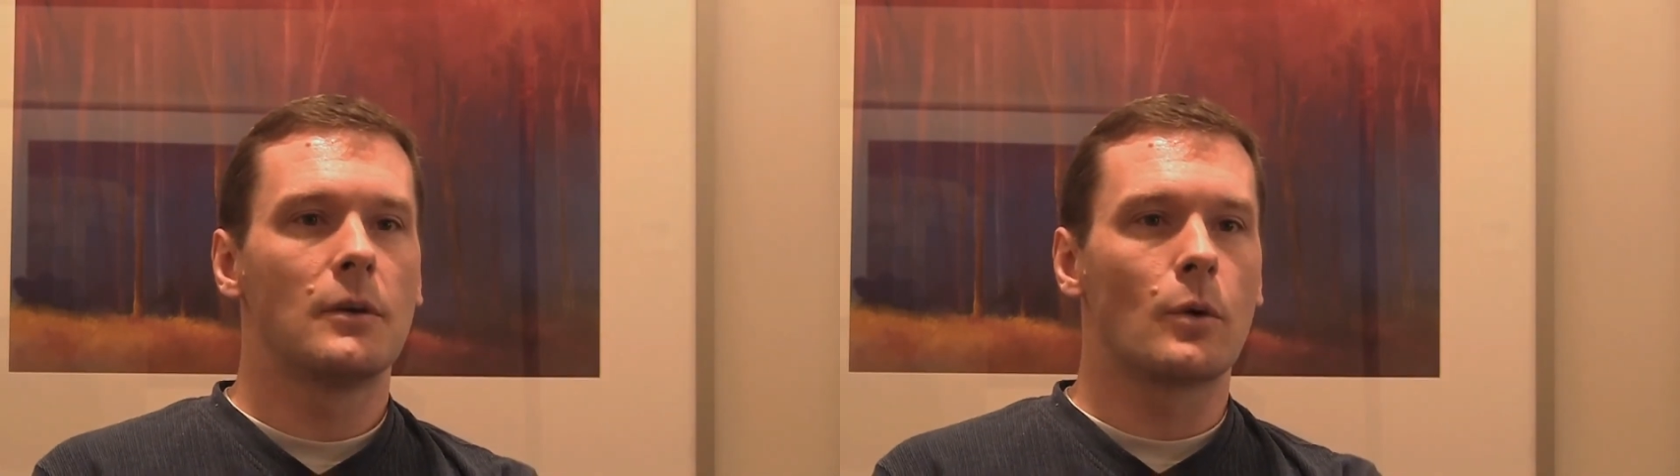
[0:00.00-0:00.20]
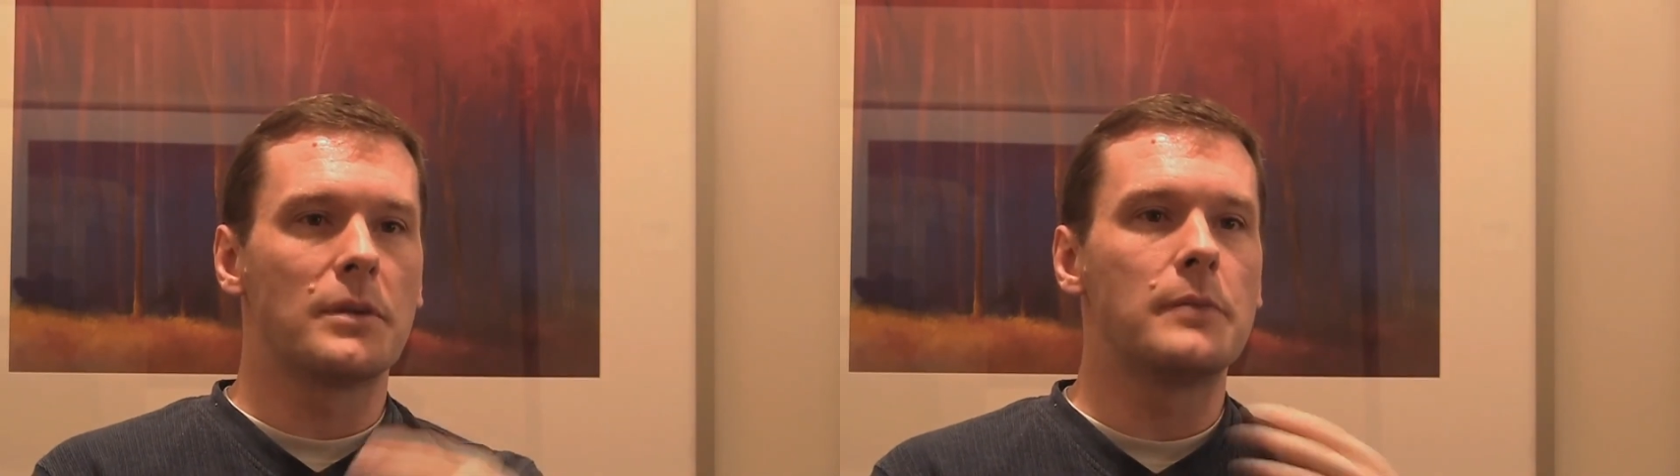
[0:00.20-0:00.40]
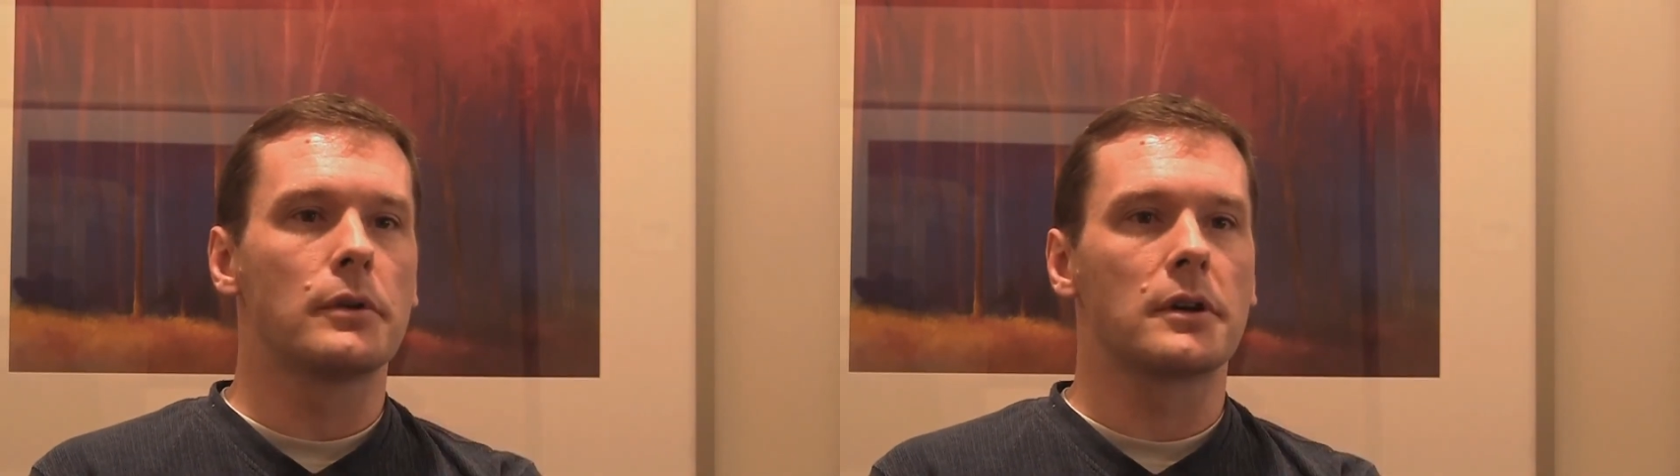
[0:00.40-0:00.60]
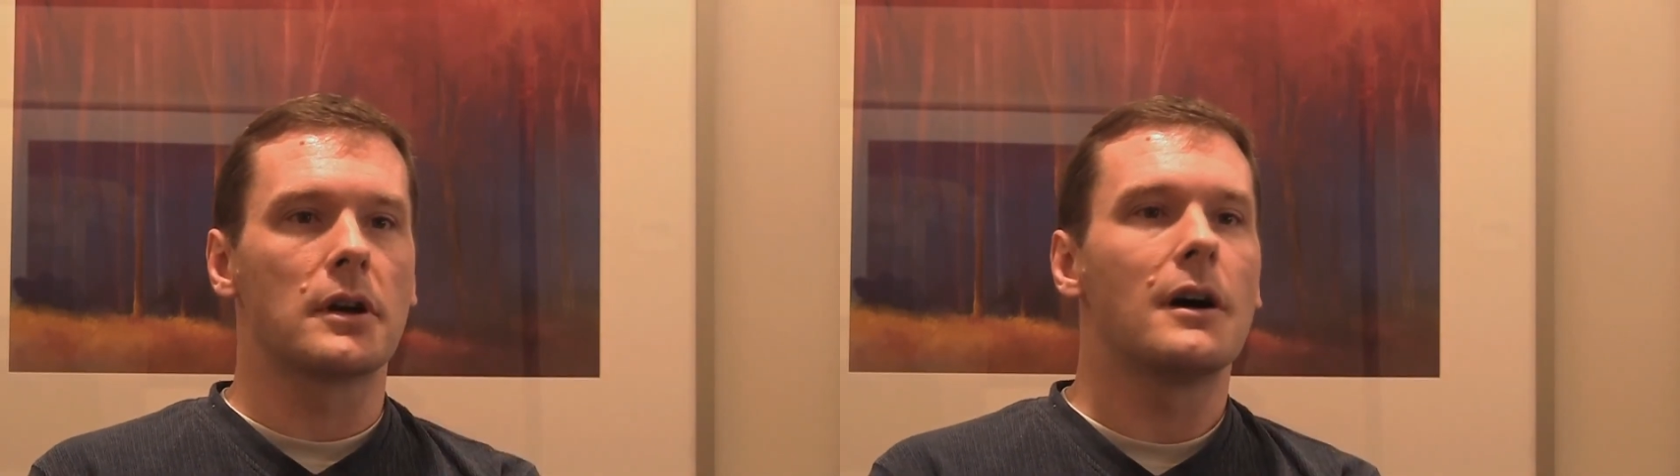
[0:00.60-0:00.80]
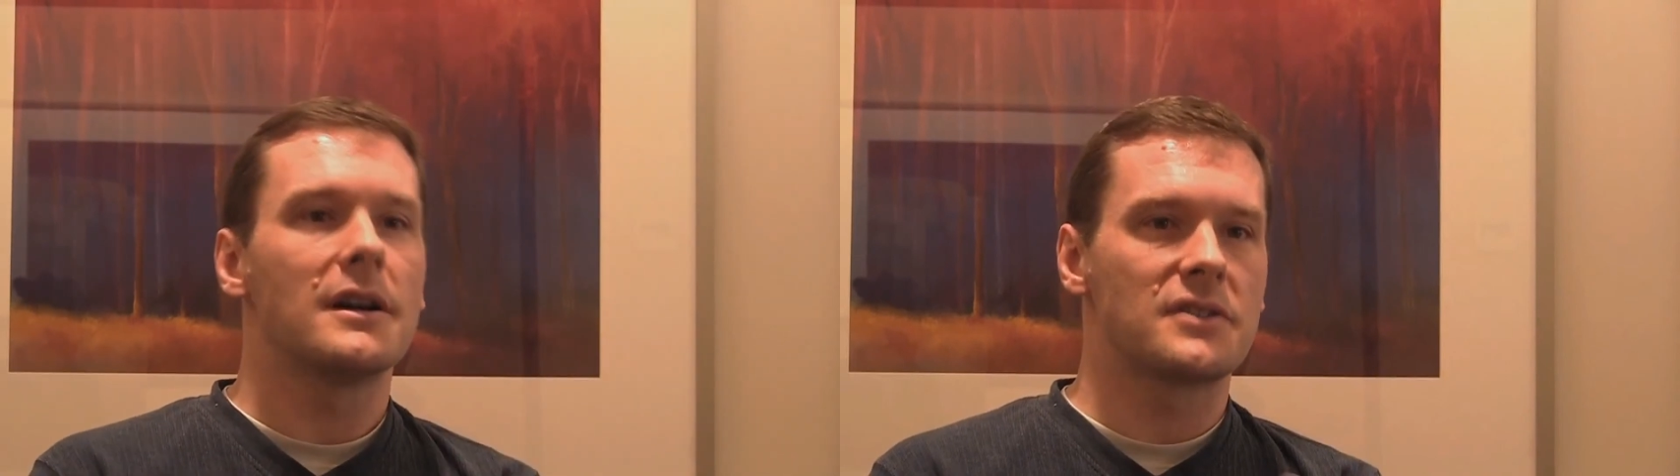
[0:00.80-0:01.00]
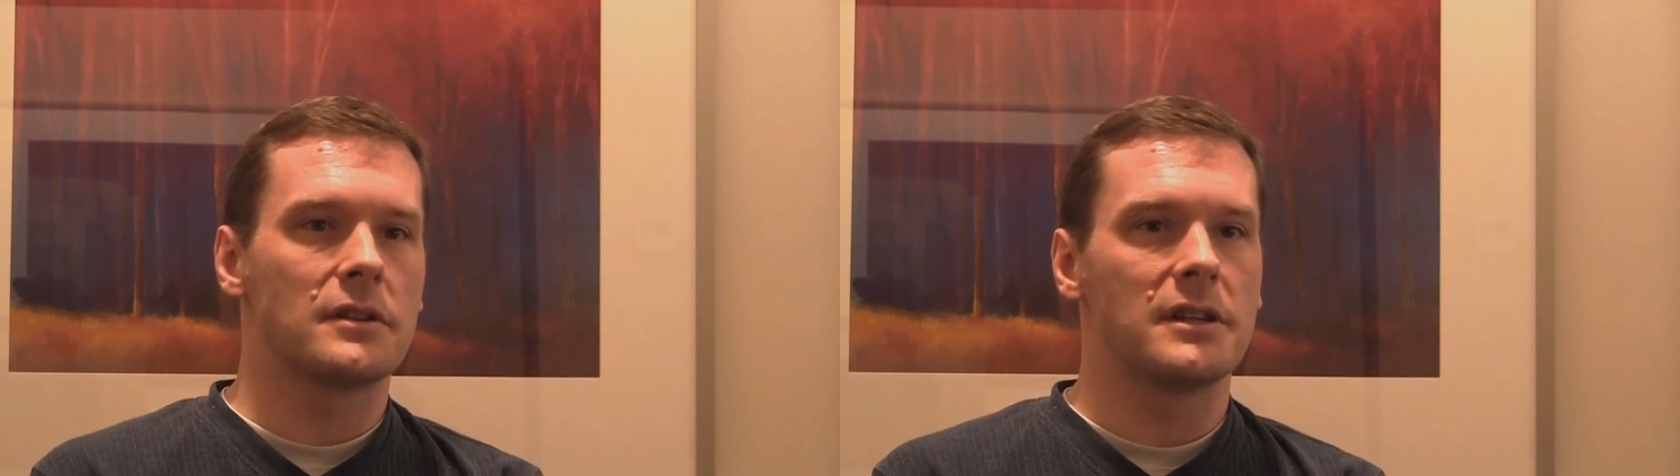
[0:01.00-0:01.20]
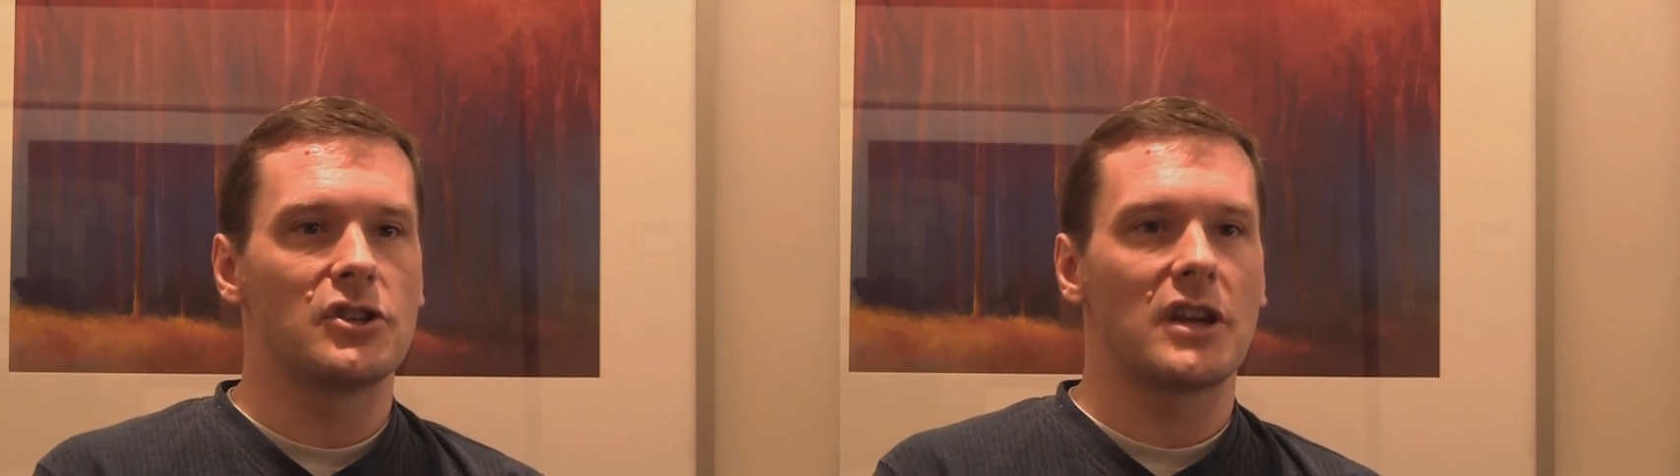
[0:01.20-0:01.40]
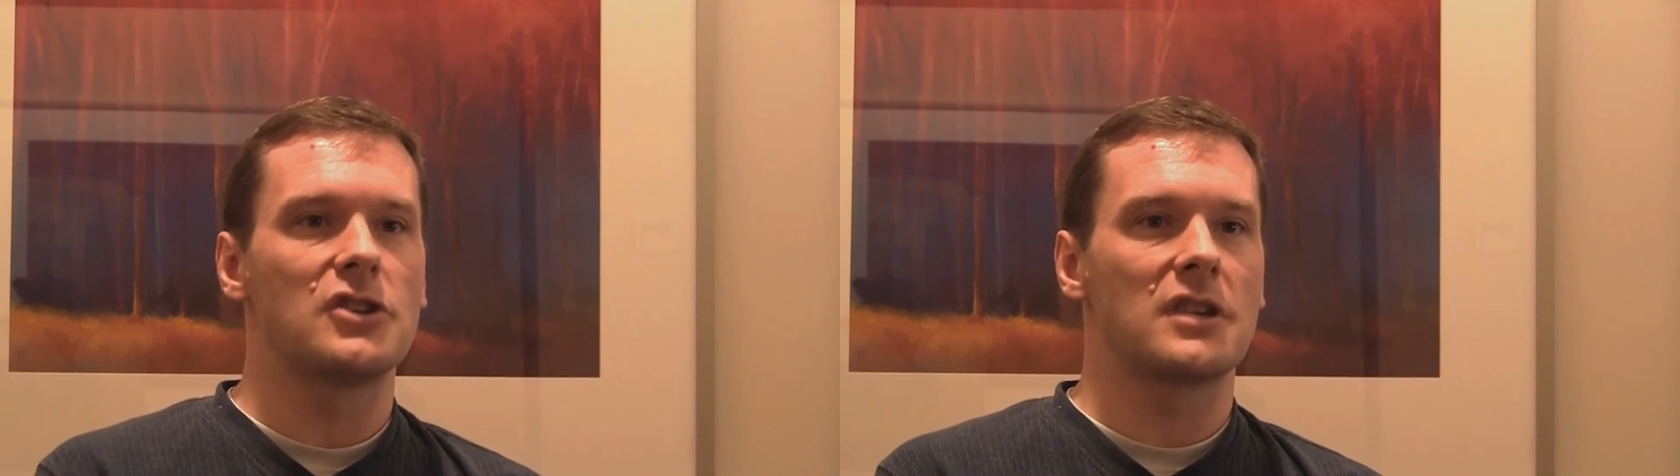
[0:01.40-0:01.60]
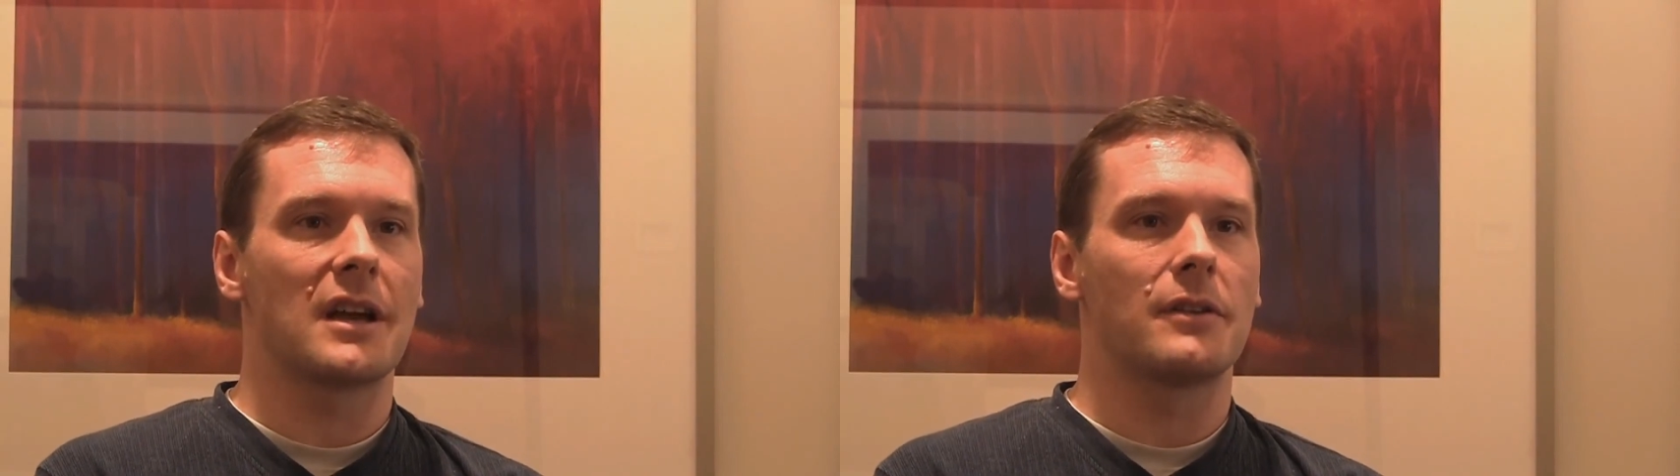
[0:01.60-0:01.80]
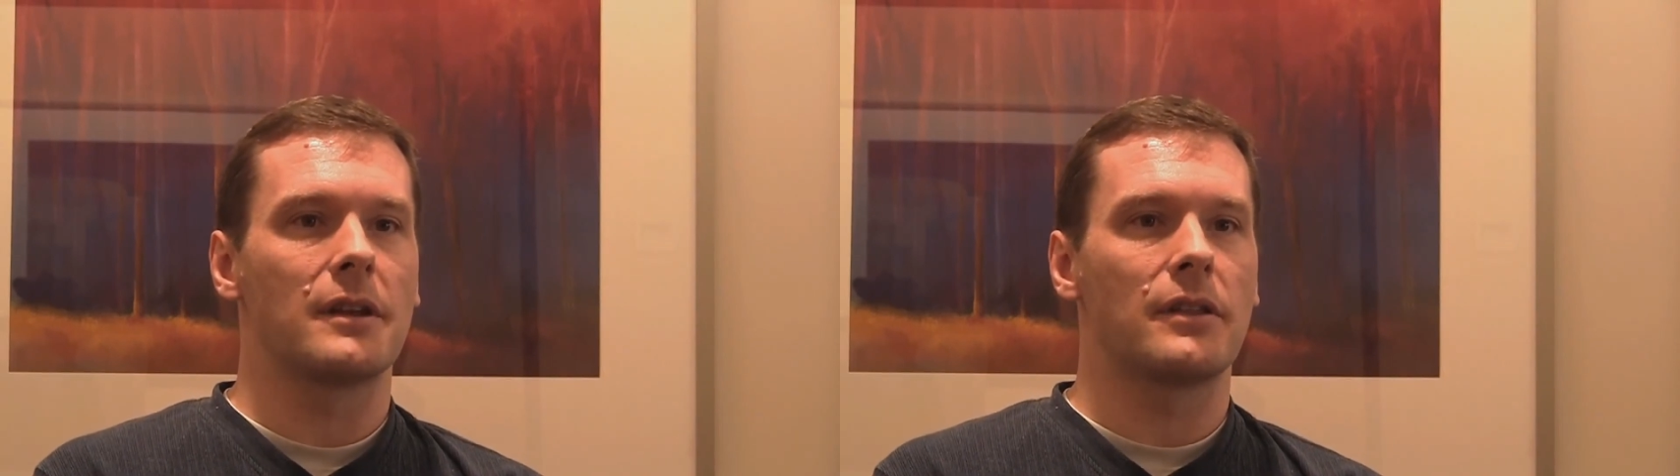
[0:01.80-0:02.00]
where people are constantly
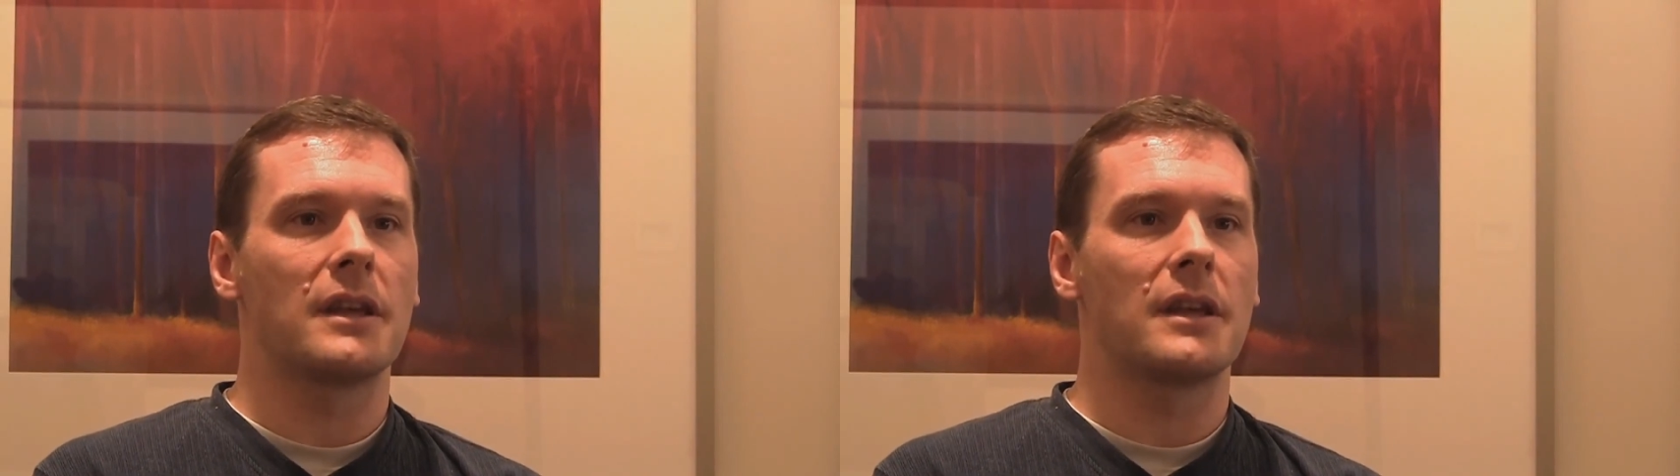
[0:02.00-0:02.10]
changing how they